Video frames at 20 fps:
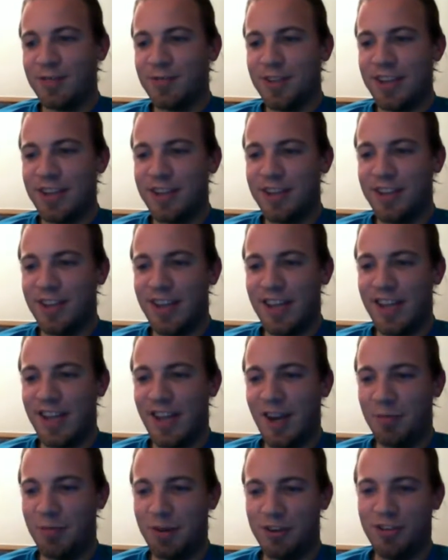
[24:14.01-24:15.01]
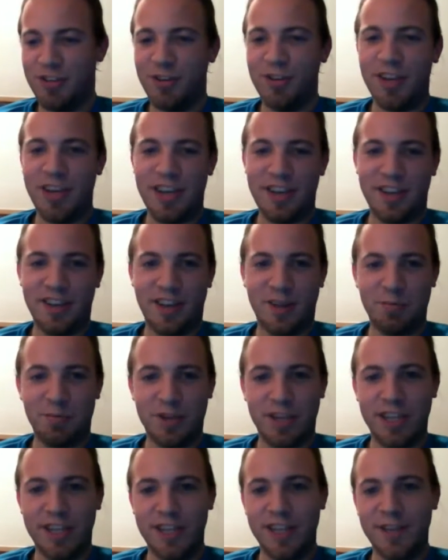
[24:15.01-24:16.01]
10 to 10, how much do you hate Tom
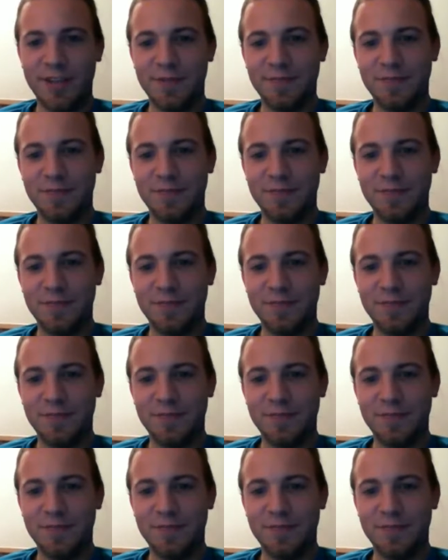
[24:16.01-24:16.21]
Brady?